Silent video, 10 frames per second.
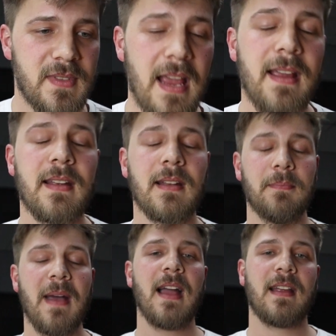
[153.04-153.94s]
taken
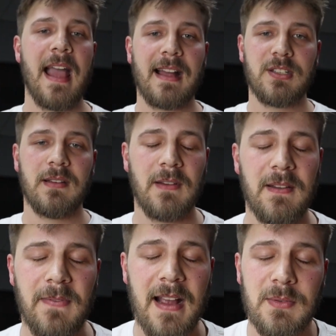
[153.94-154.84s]
aback, actually,
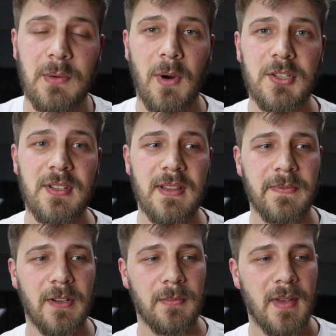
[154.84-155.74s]
in fact, when watching the
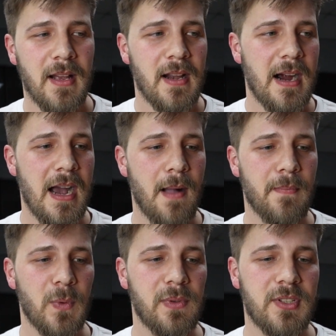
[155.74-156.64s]
film,
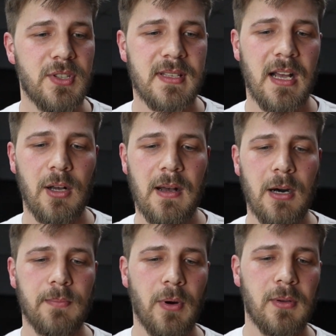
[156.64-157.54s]
with just
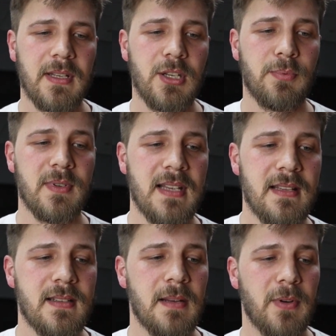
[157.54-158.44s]
how boldly you
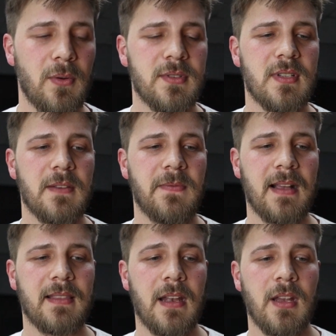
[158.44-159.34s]
presented it, but also the
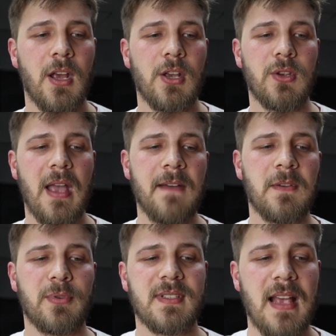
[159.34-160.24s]
fact that you have
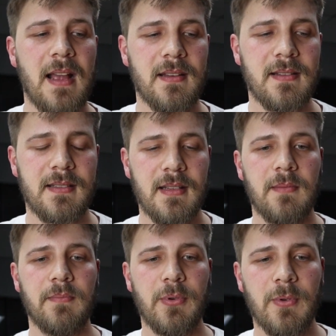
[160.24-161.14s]
a protagonist
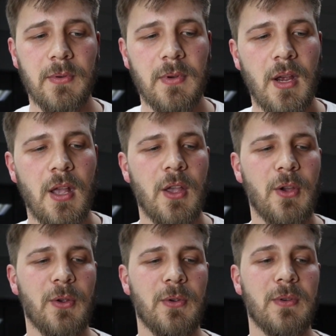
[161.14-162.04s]
in Boo
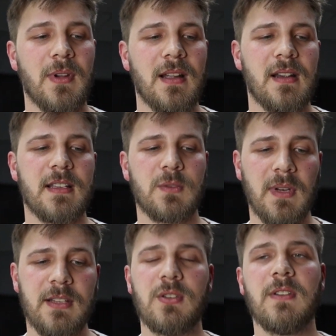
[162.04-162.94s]
who is
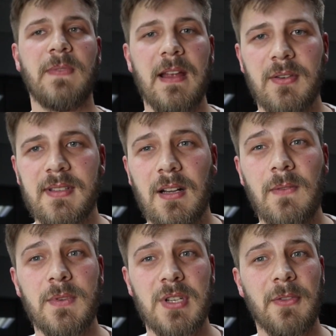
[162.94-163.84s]
willing to defend
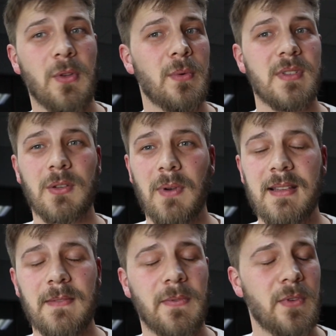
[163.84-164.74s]
herself, which I thought was
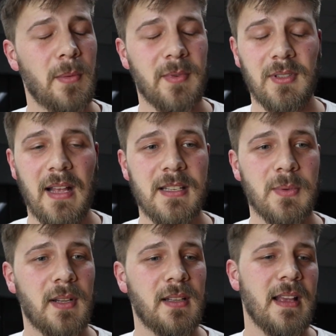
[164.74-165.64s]
great and phenomenal as
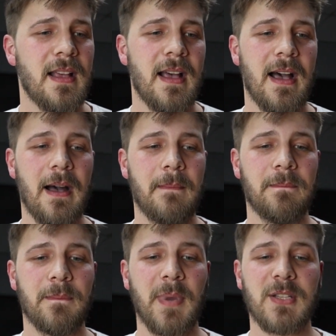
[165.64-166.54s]
well.
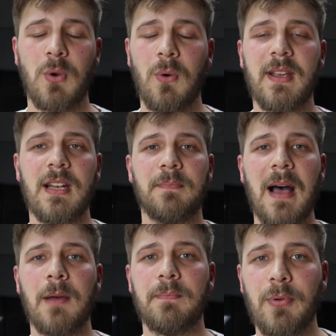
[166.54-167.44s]
But talking
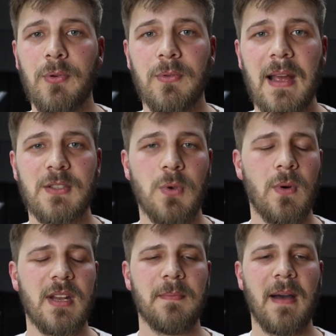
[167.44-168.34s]
about Boo and
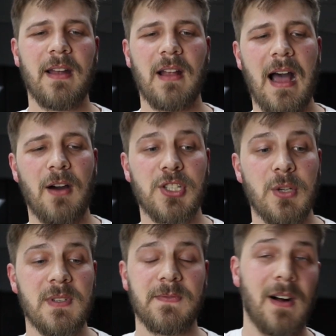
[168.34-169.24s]
talking about how
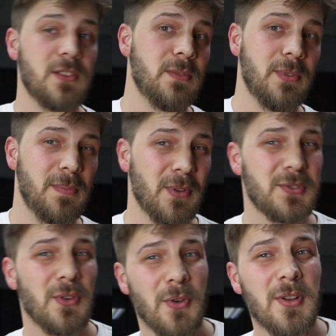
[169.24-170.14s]
she was vulnerable, but
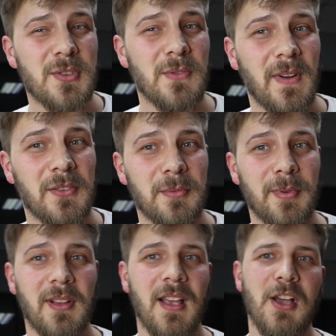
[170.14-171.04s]
also not so
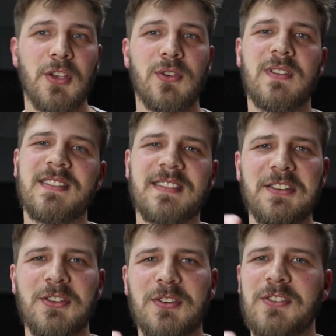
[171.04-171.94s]
vulnerable, you did
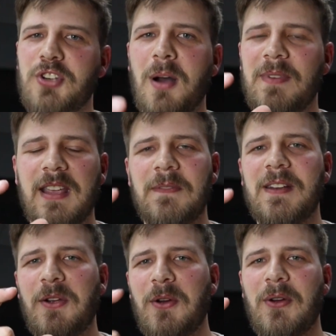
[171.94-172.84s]
such a good job
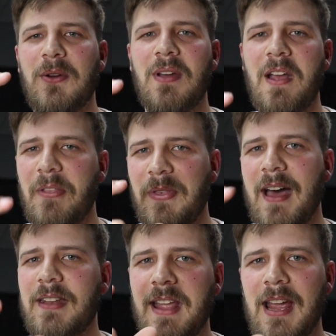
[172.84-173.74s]
giving her
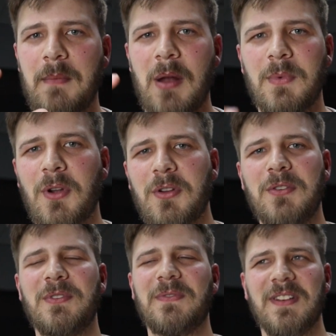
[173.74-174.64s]
that name. And we're not
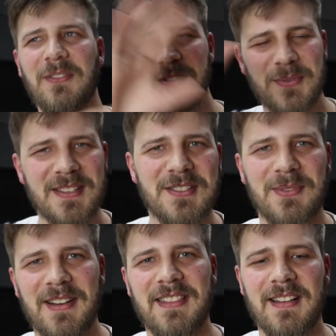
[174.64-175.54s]
going to reveal the twist
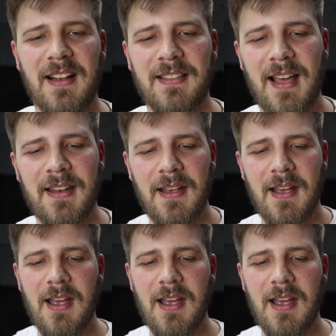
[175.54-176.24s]
or anything like that,